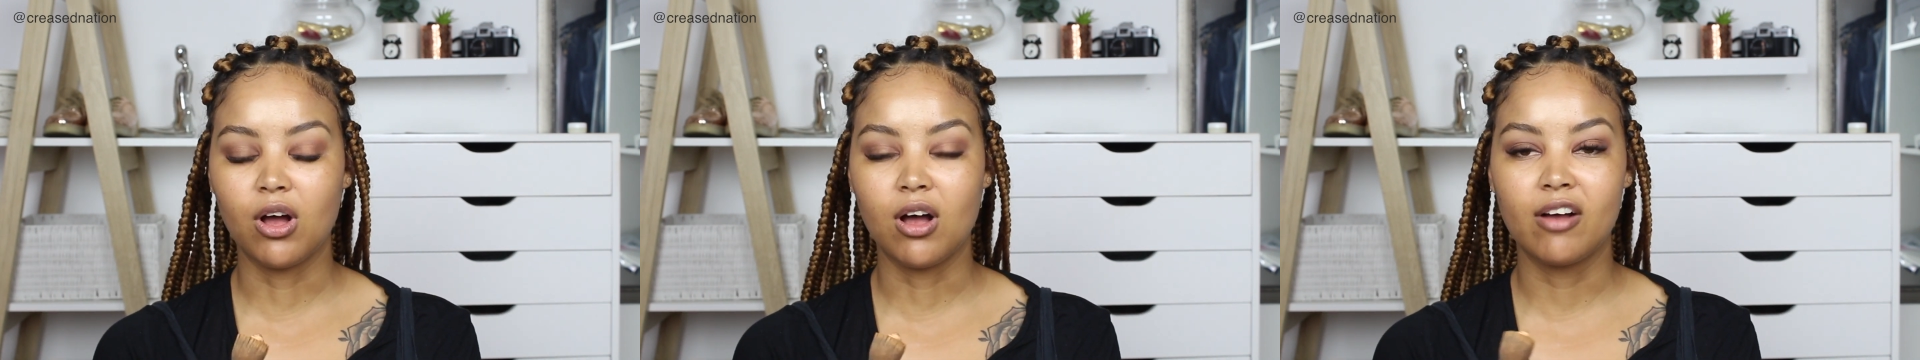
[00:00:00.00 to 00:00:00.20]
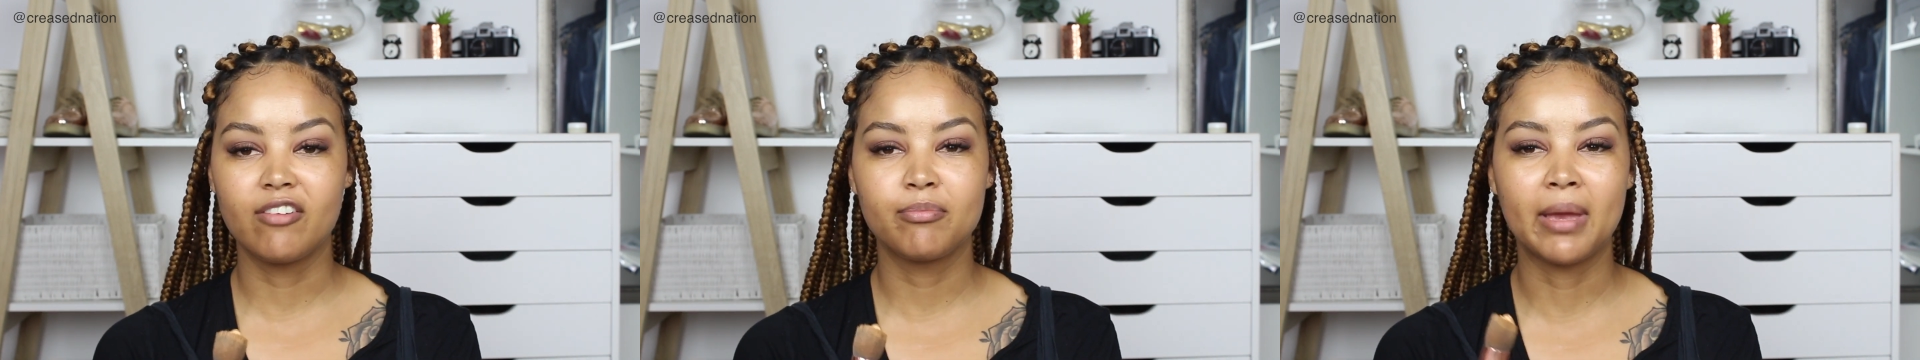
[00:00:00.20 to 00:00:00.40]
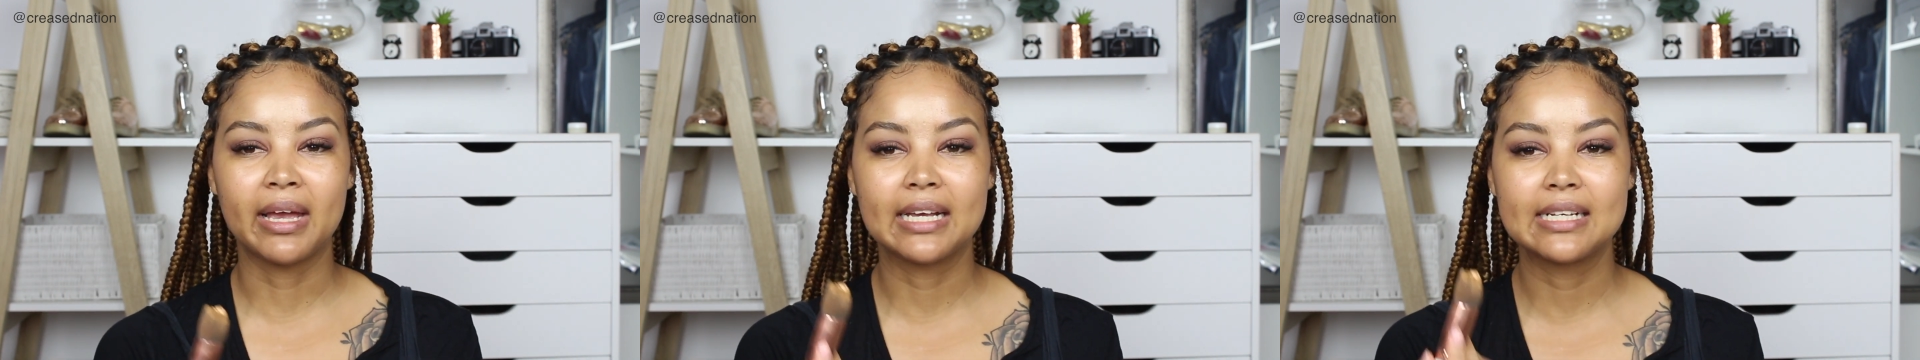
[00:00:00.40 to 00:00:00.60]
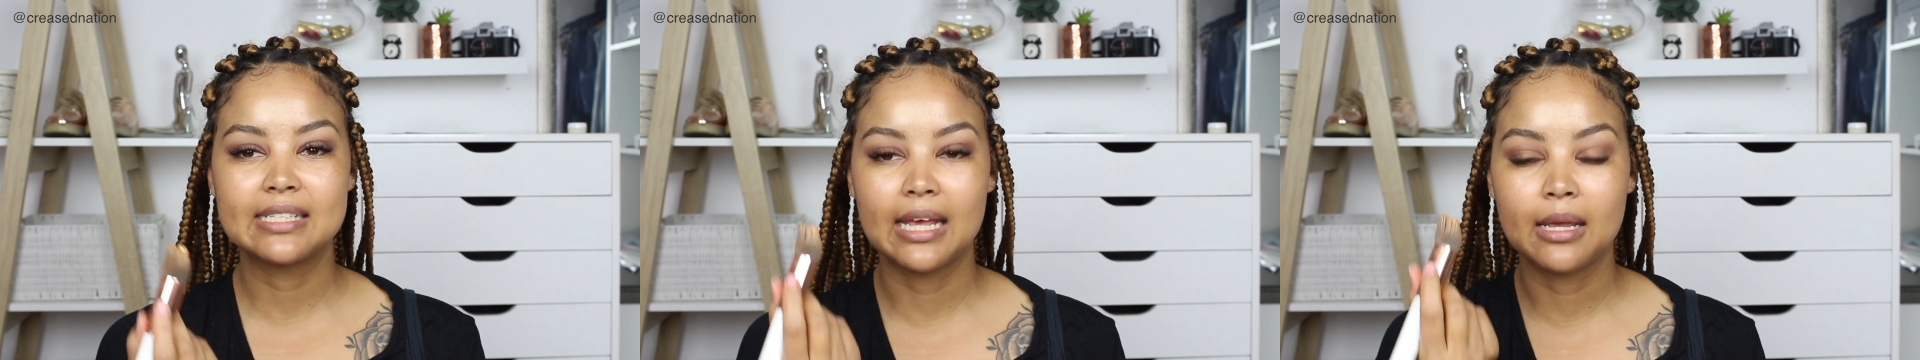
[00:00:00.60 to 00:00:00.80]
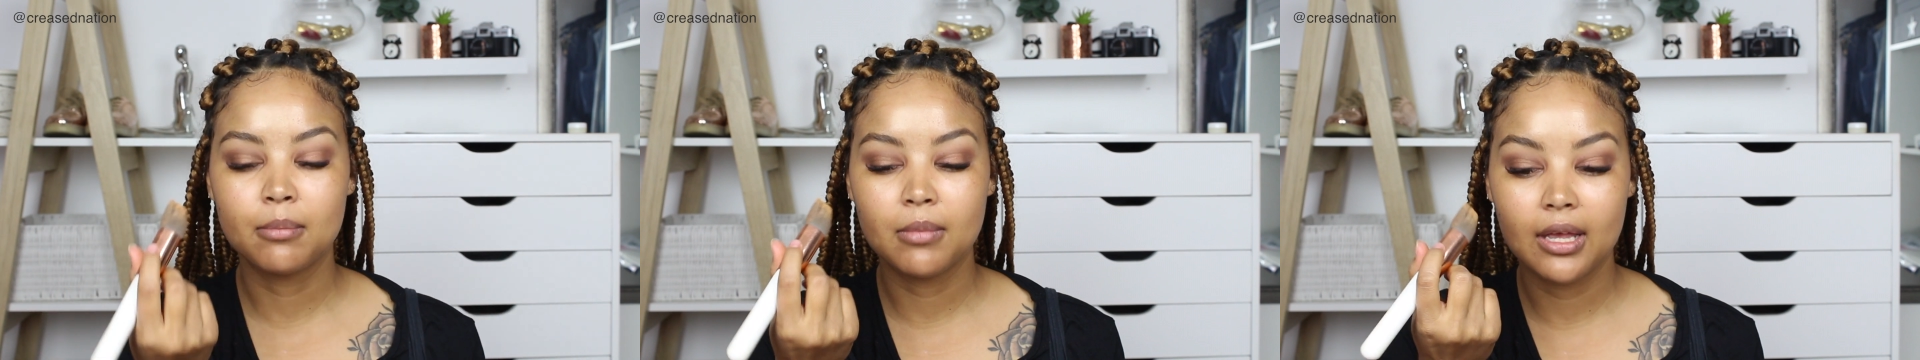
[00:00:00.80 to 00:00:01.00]
of
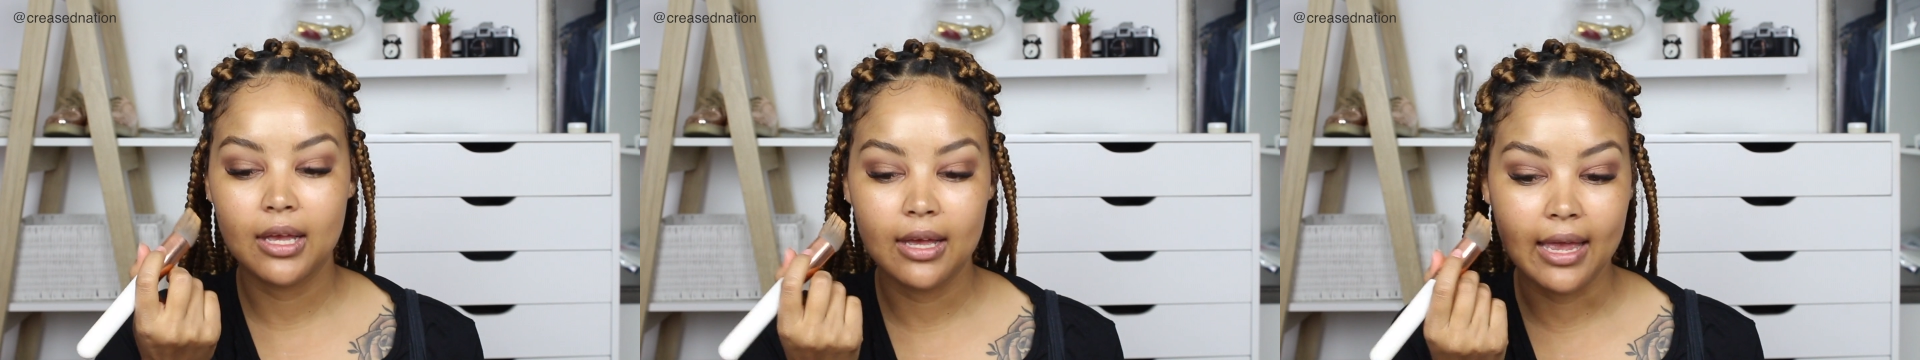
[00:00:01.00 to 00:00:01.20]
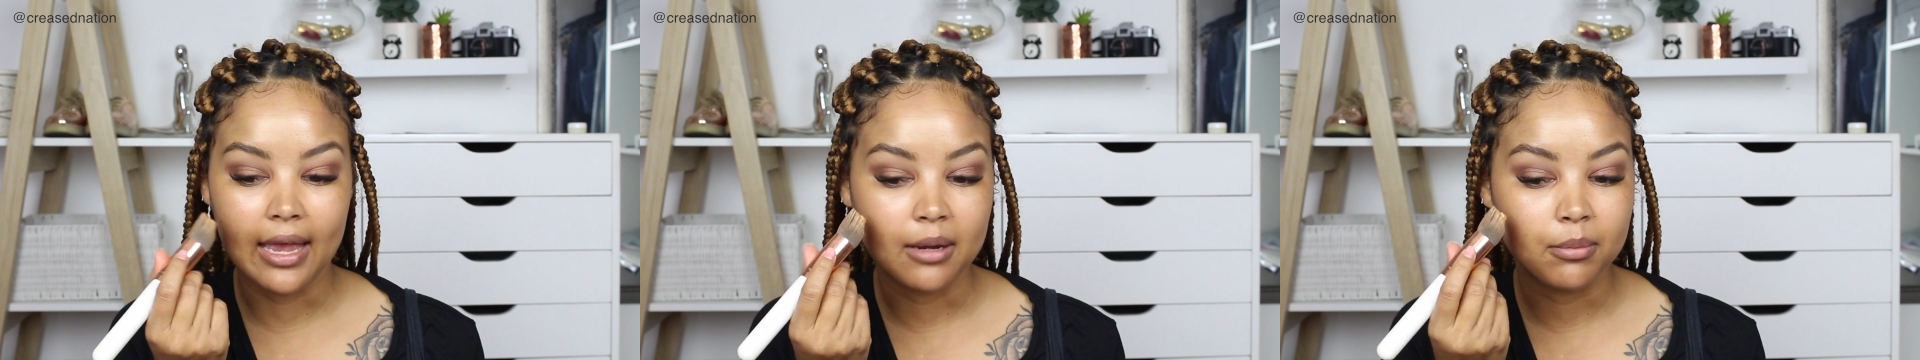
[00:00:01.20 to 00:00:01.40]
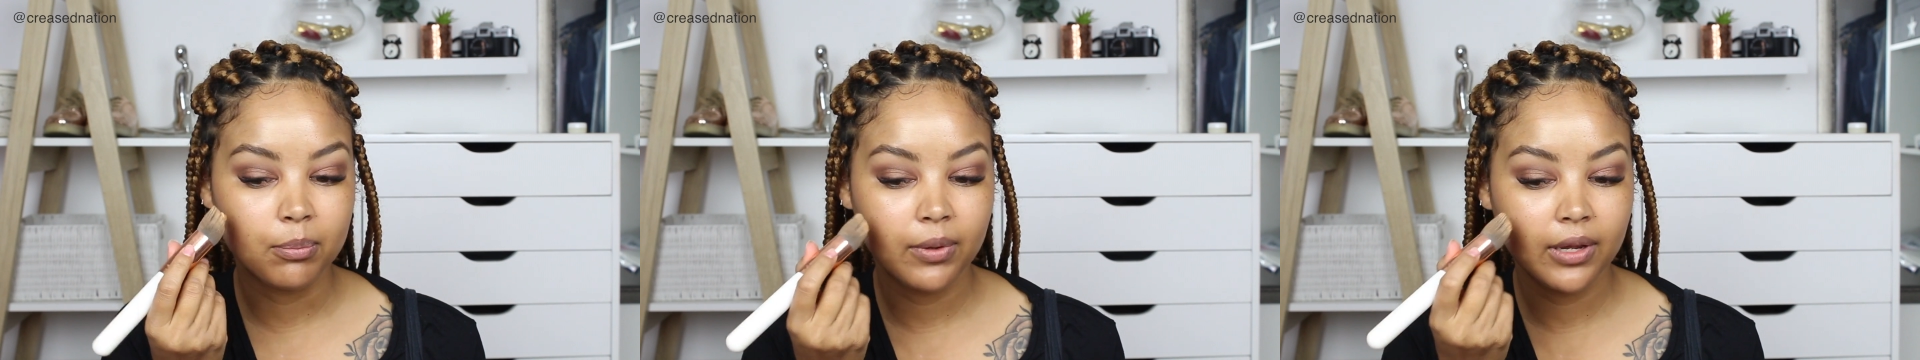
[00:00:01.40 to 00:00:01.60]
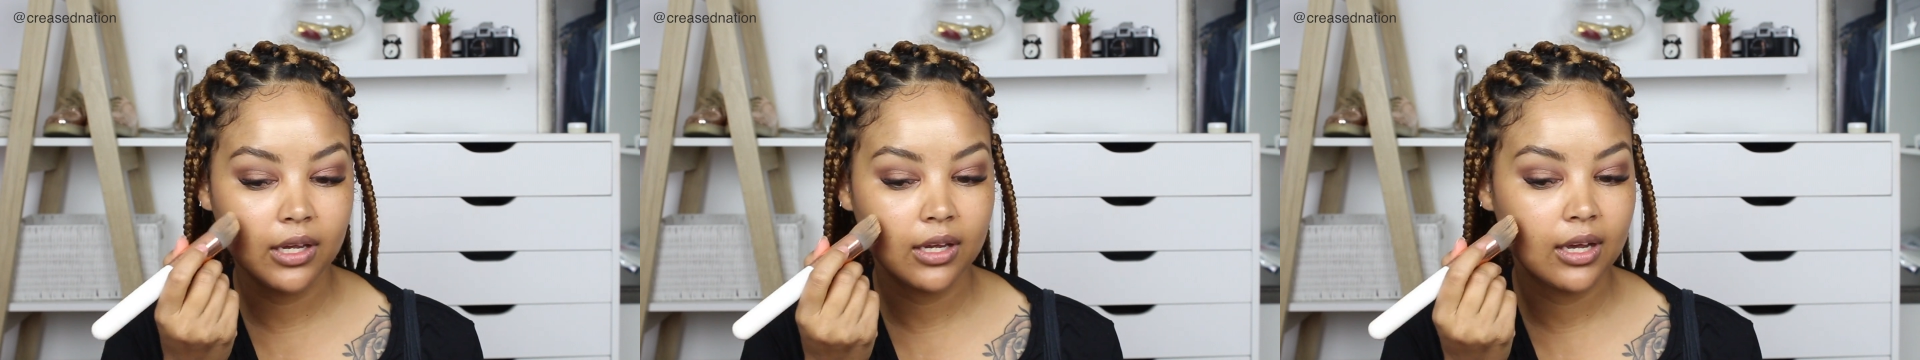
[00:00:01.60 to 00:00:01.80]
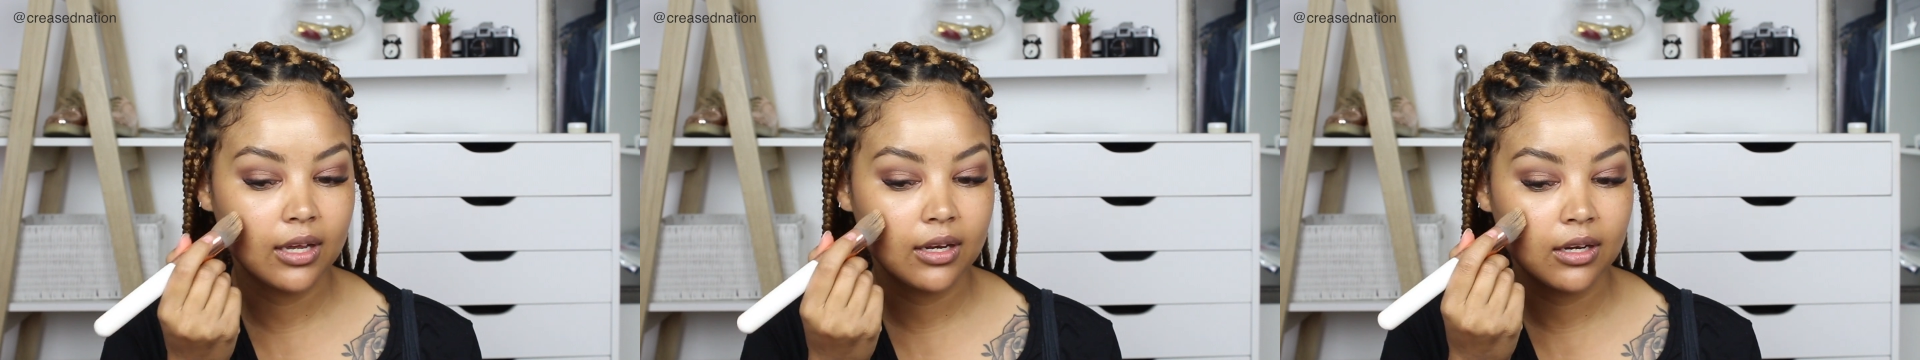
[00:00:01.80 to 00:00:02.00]
macadamia and
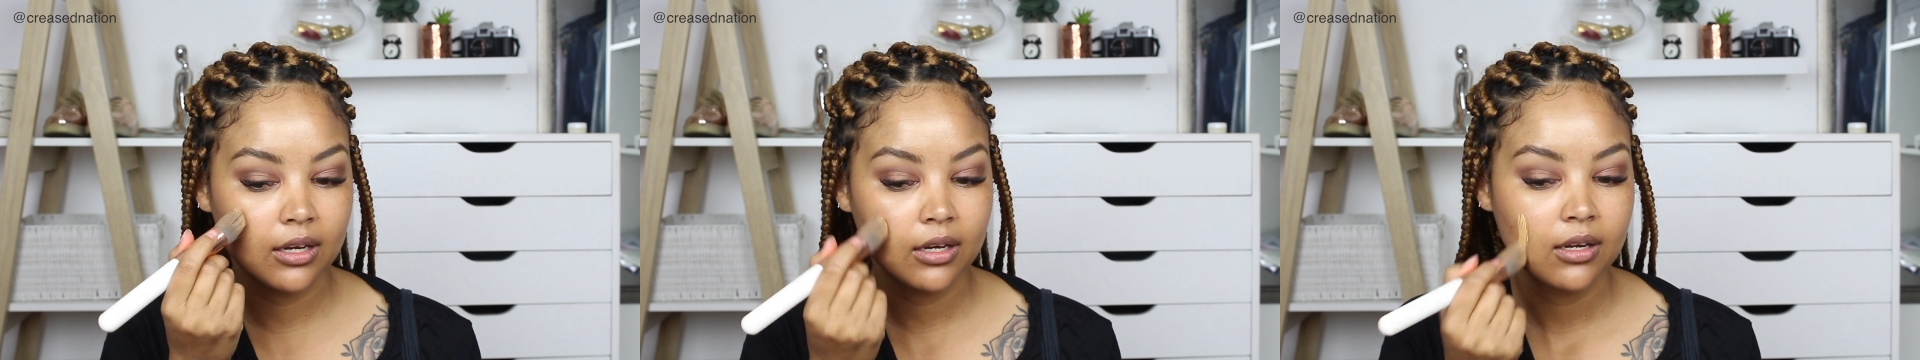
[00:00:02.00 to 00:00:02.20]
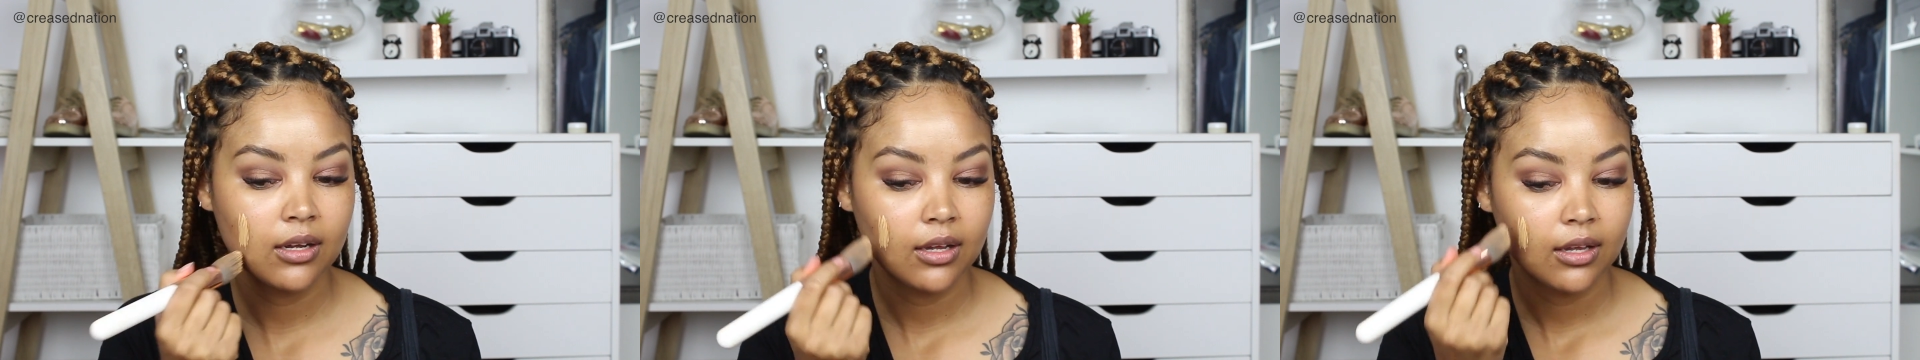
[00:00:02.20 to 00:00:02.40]
pecan,